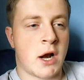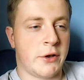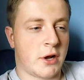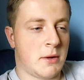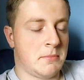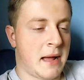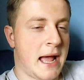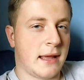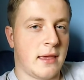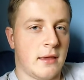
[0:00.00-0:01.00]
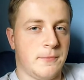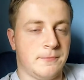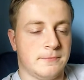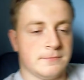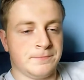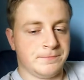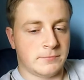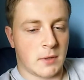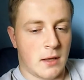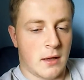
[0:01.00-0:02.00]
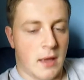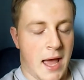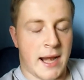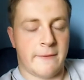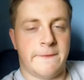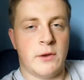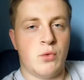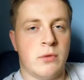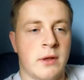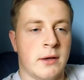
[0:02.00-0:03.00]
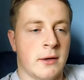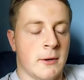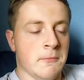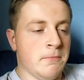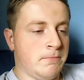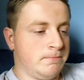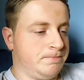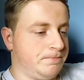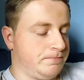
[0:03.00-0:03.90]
starting to come back. And I feel that I